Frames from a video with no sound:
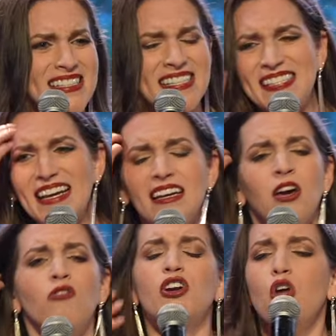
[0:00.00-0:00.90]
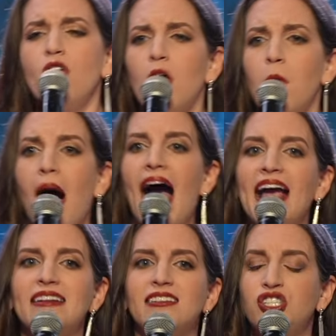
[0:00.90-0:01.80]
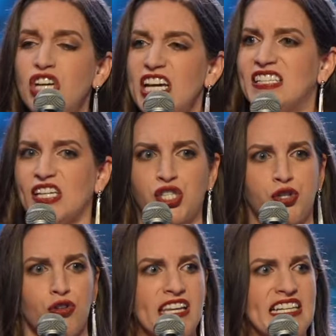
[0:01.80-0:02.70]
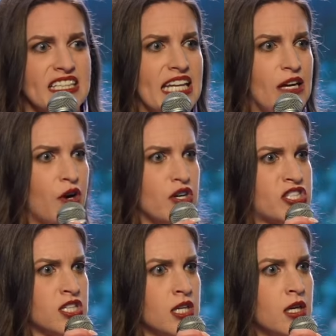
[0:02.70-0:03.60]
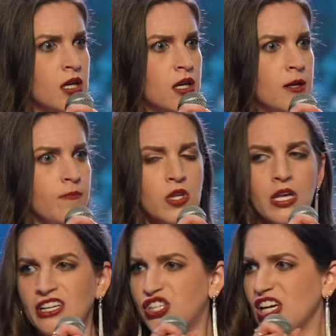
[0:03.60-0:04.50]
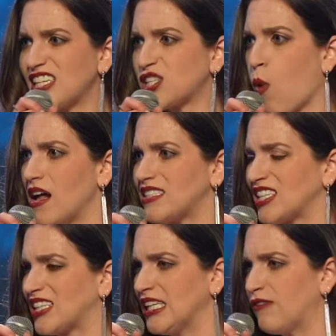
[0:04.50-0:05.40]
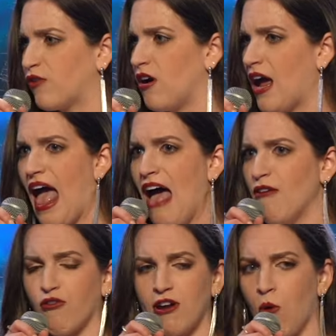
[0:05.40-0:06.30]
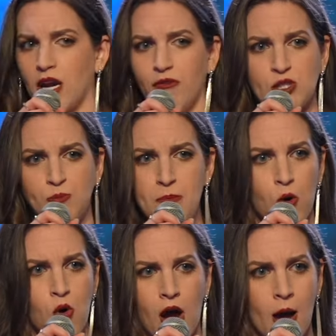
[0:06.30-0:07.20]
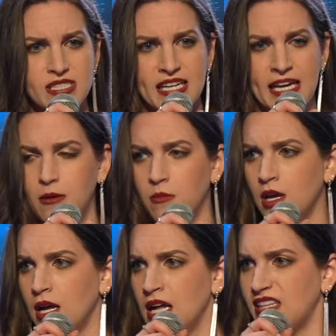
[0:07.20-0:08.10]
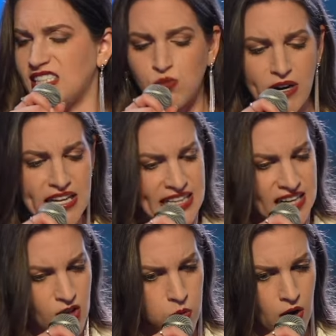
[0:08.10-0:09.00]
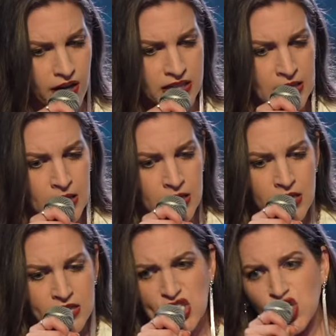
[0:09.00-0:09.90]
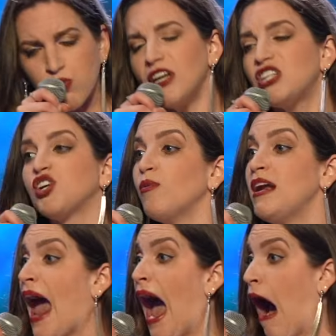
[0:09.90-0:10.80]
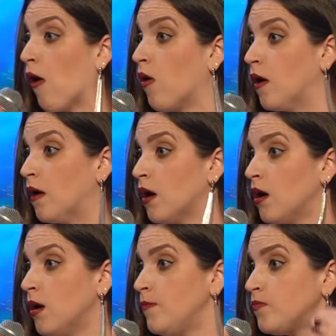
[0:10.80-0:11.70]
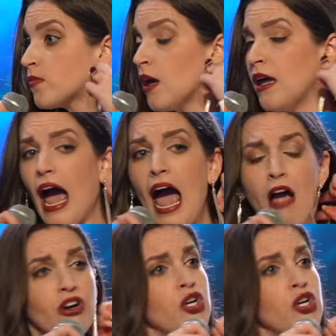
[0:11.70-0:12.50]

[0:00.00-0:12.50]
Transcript: See, renew your mind. Jesus truly delivers. And Jesus wants to deliver every one of his people who comes to him. This is what he did in the Word. This is what he's doing now. And I